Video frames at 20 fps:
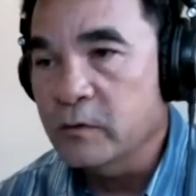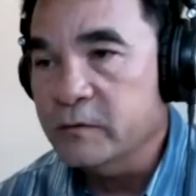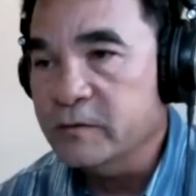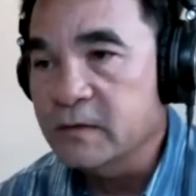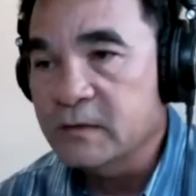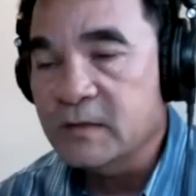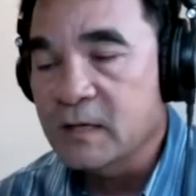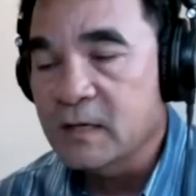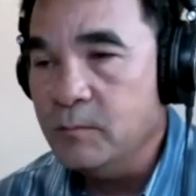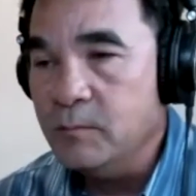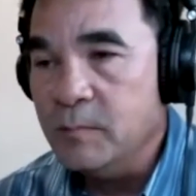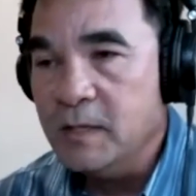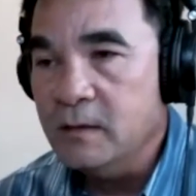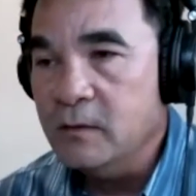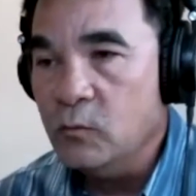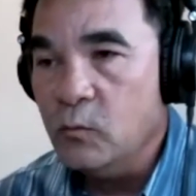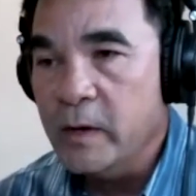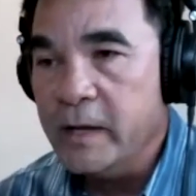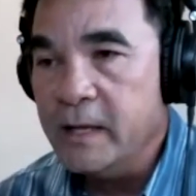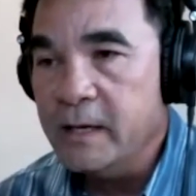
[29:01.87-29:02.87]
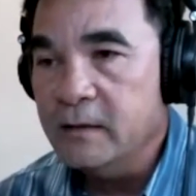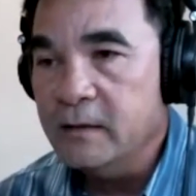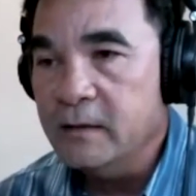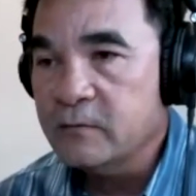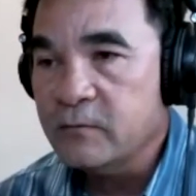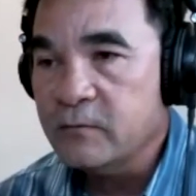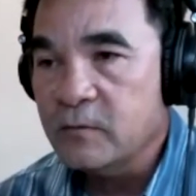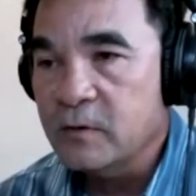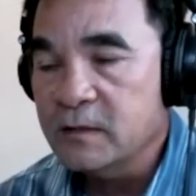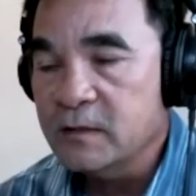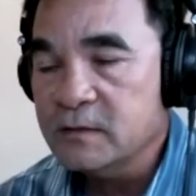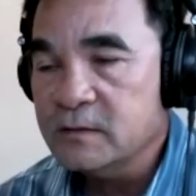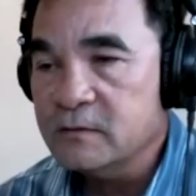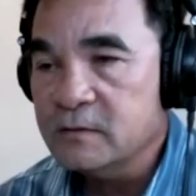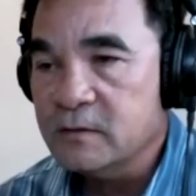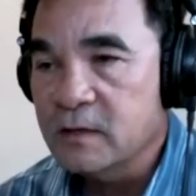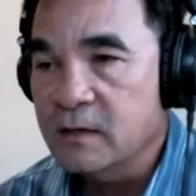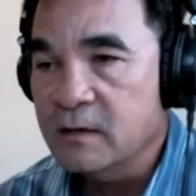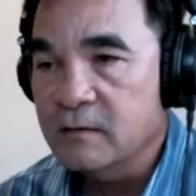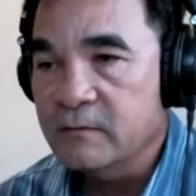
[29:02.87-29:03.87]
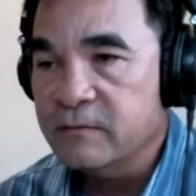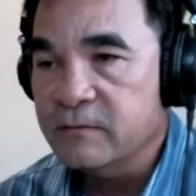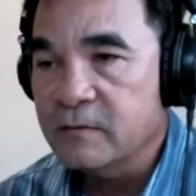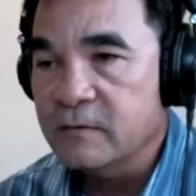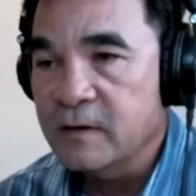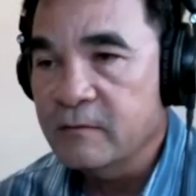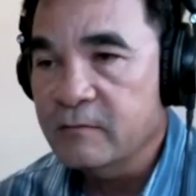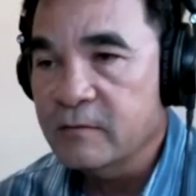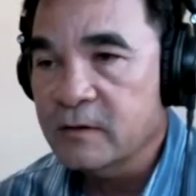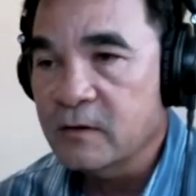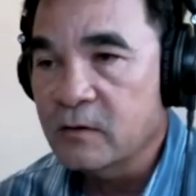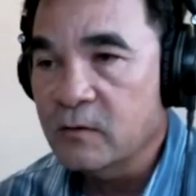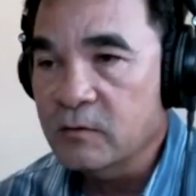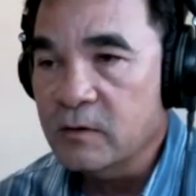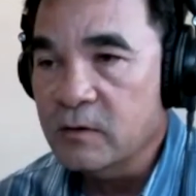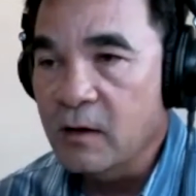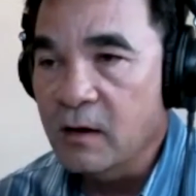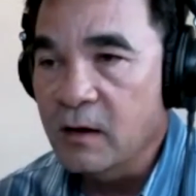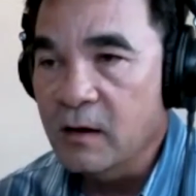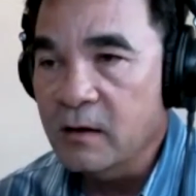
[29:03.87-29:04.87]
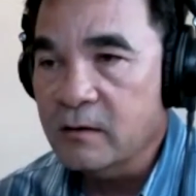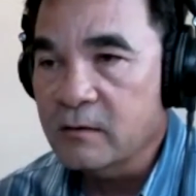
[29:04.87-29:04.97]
Is this going to be the way it is for us forever going on?